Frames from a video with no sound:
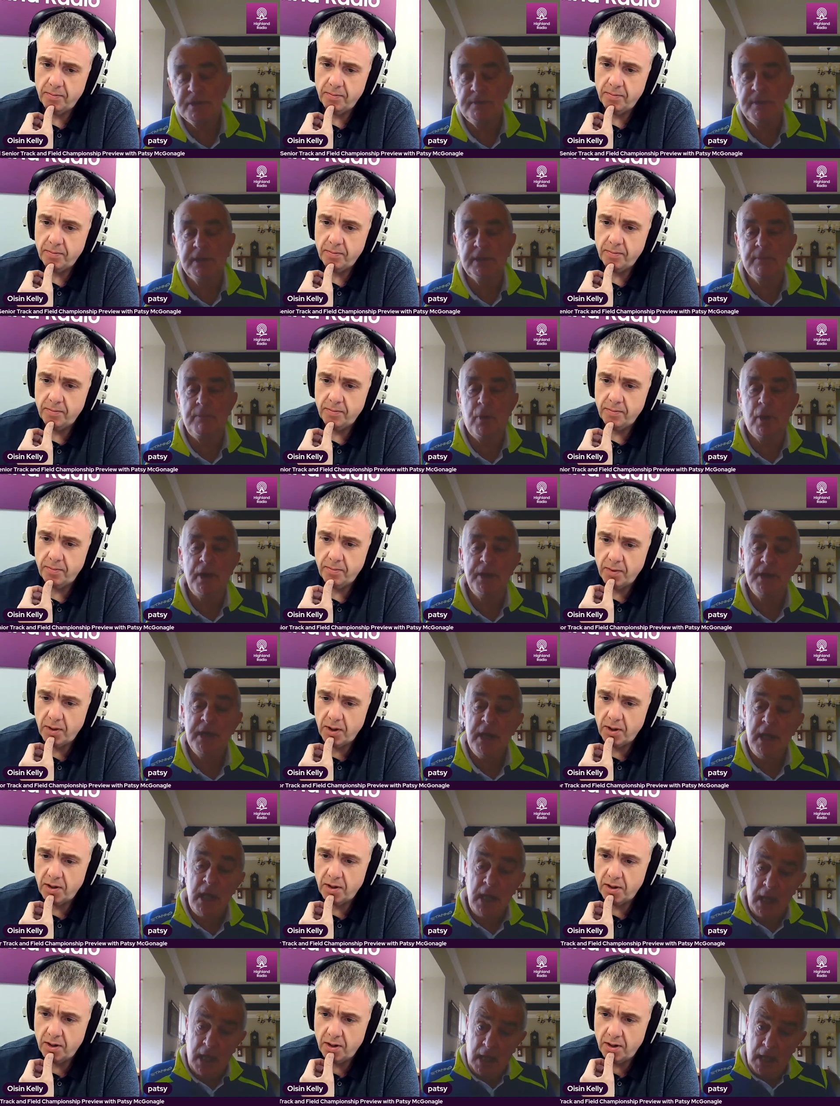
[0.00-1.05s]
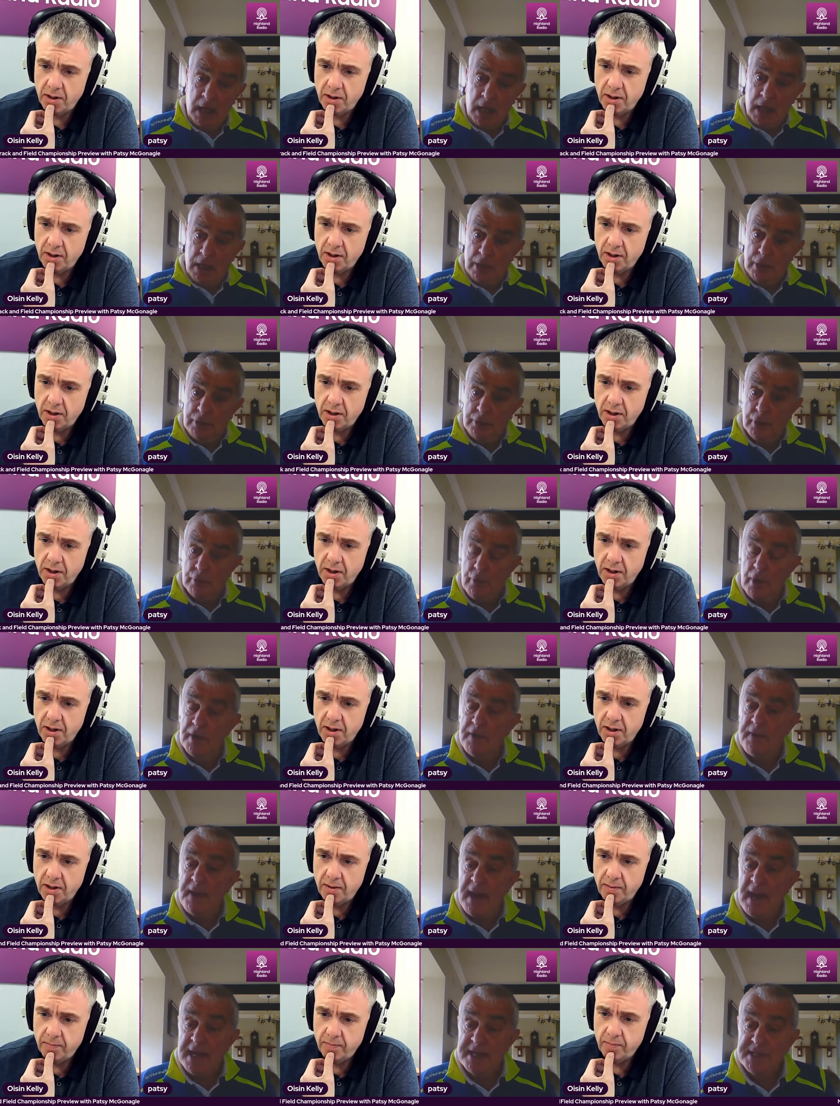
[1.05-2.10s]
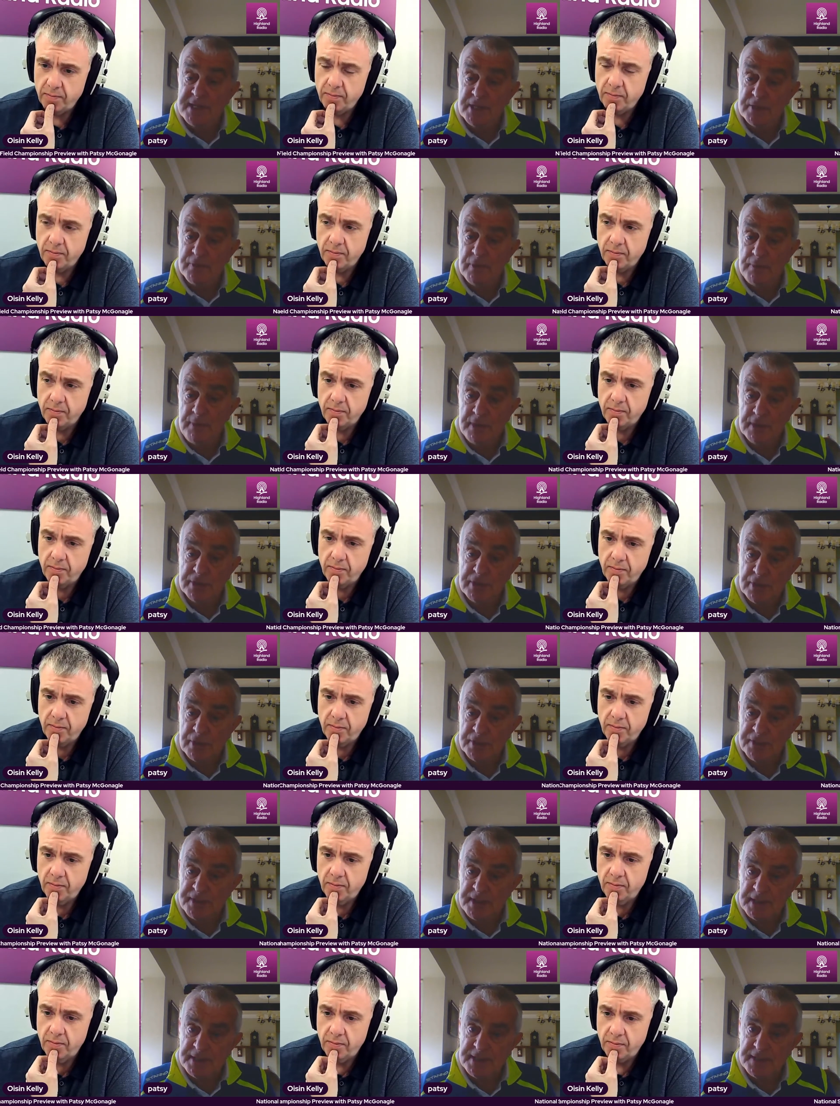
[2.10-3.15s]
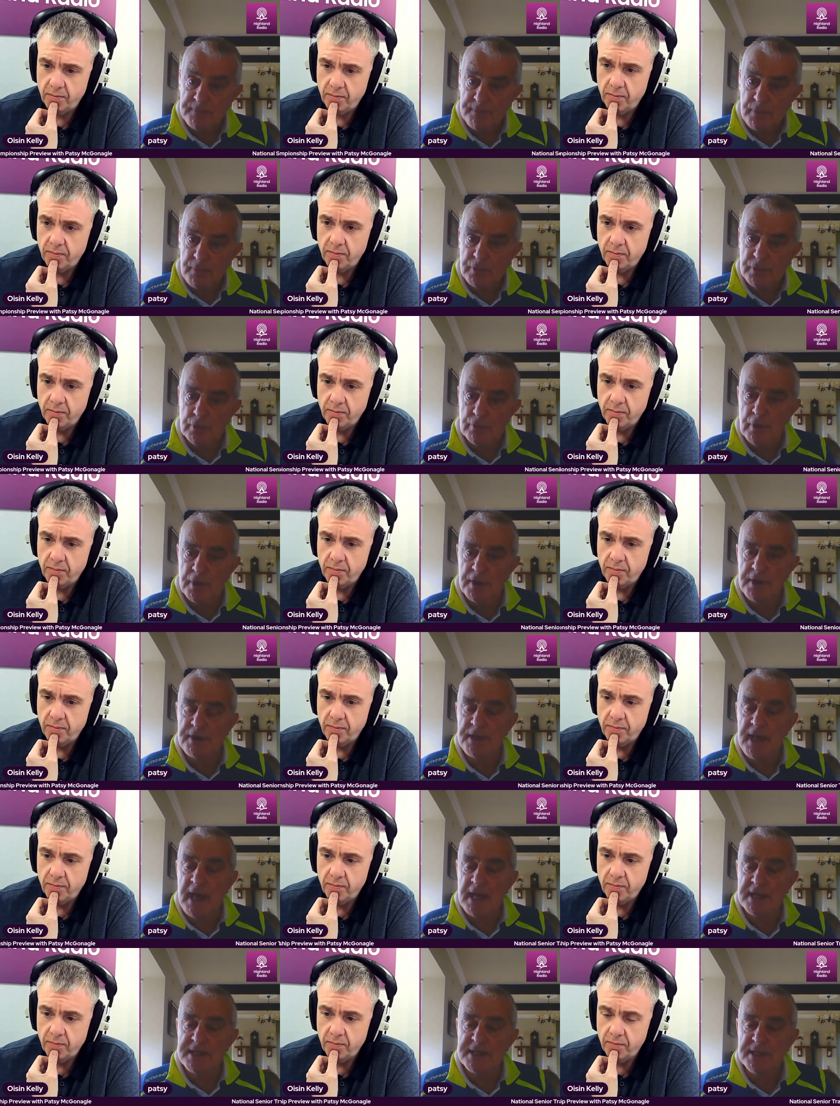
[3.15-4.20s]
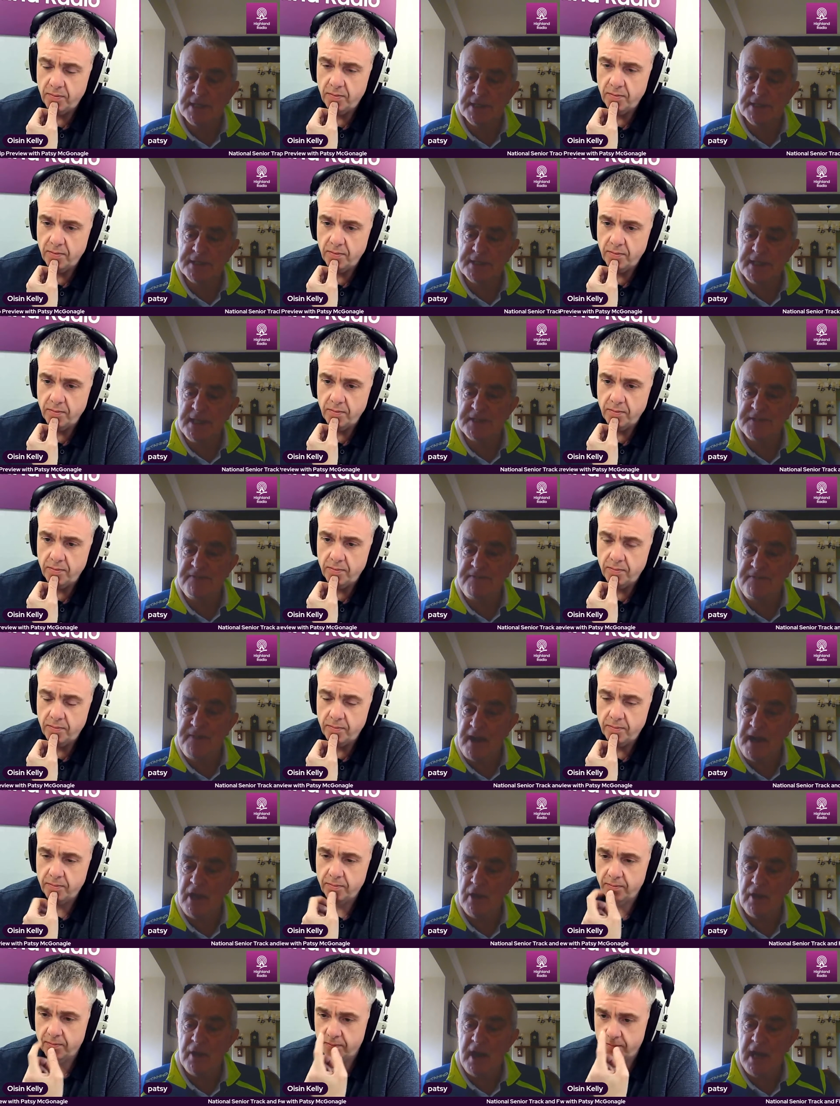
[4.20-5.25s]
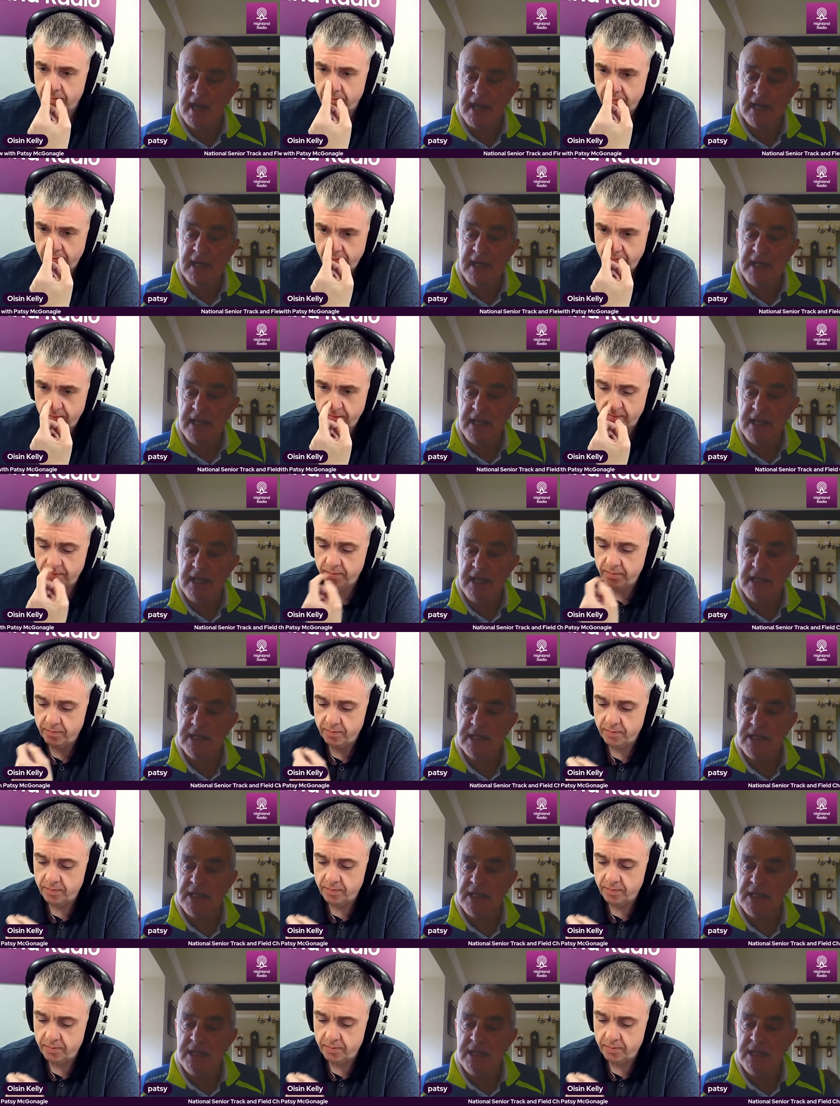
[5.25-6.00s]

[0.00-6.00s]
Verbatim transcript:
Speaker 1: to make the point to run in the Nationals, when we discussed this, to run in the Nationals, it's very unlikely.